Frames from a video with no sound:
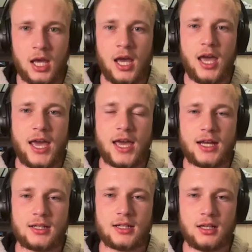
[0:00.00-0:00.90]

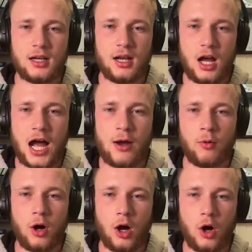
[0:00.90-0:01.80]
And I
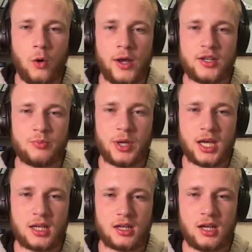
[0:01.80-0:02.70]
will always
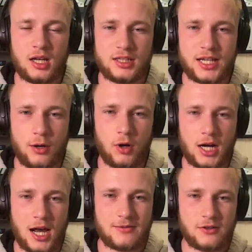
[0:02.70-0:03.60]
pick a day one
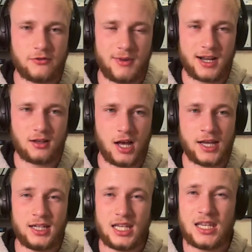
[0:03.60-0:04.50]
option for my
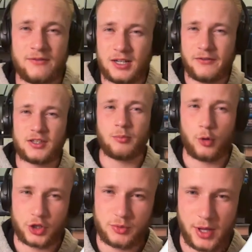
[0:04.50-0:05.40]
client, even if it's
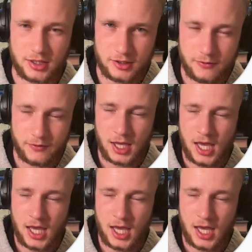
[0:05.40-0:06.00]
more expensive.